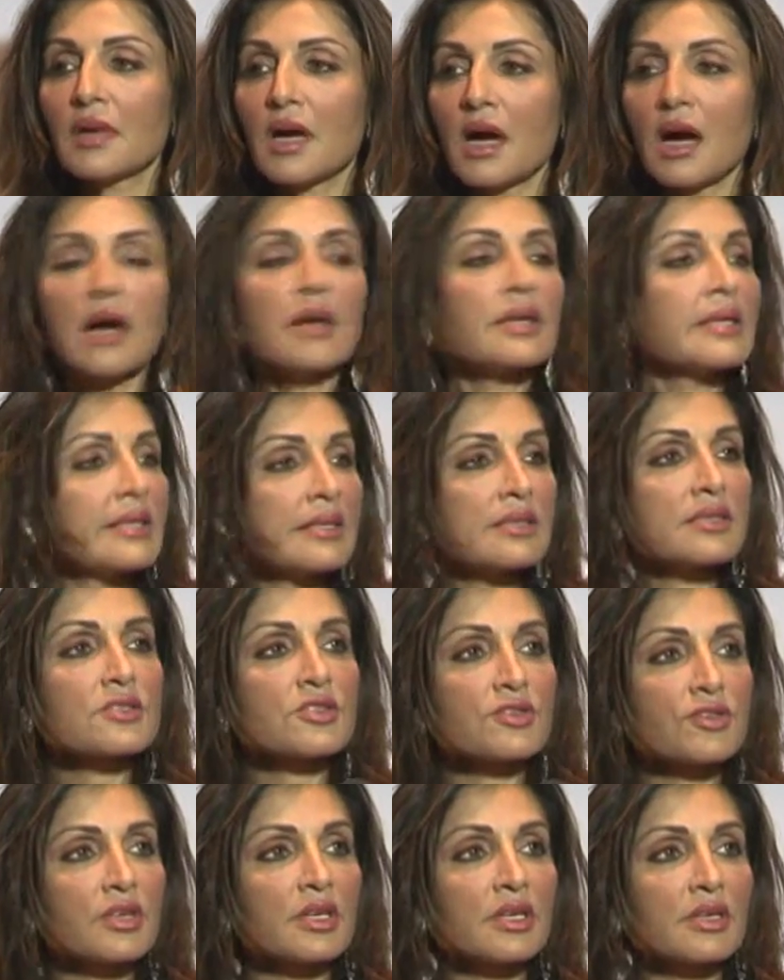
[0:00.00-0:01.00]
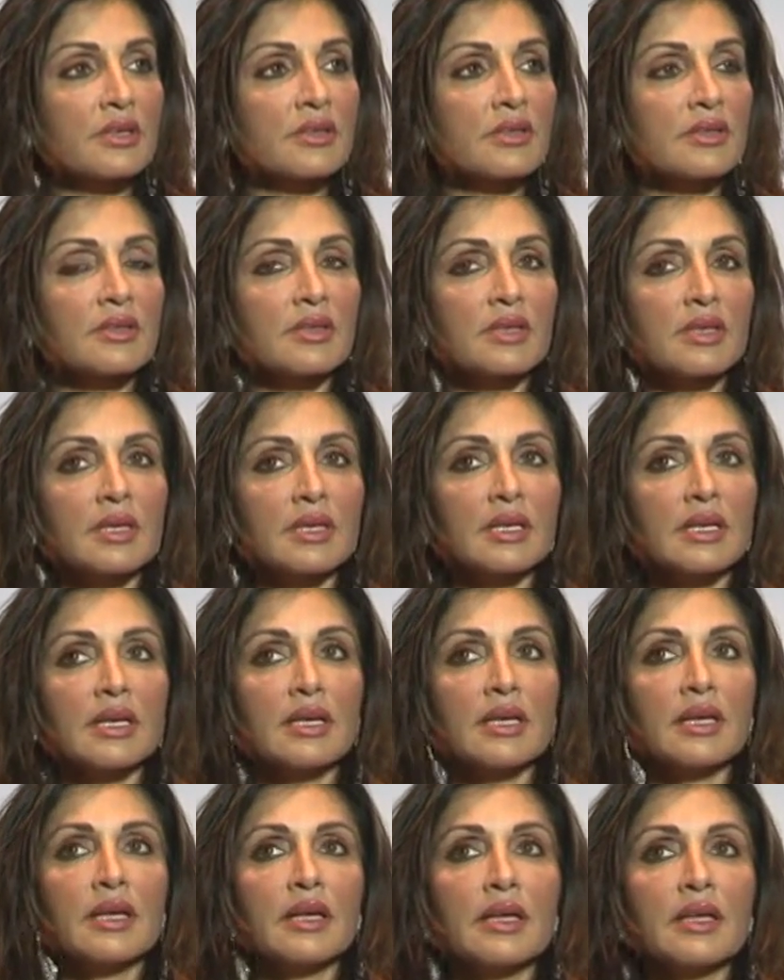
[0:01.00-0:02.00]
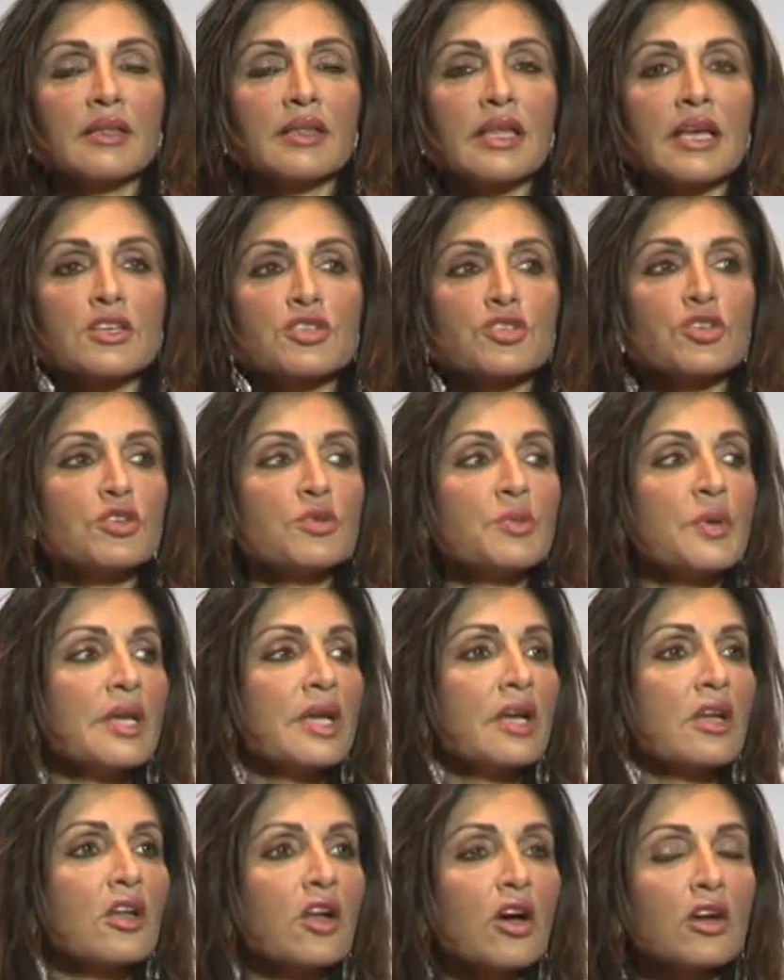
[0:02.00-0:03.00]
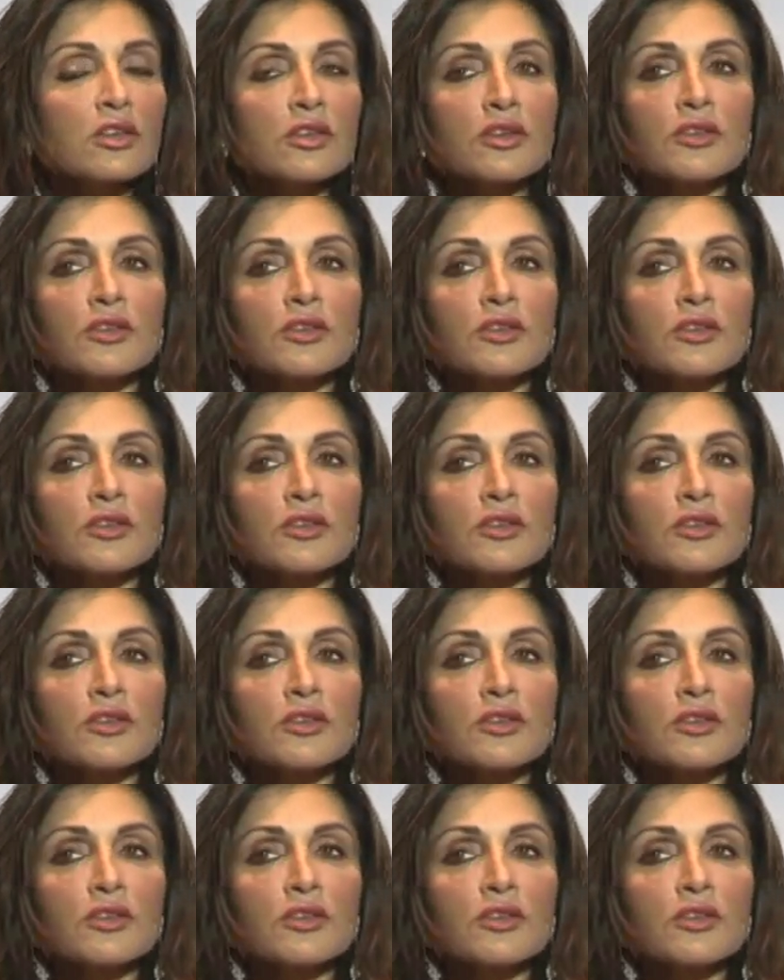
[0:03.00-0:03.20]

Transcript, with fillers: our industry. There should be a lot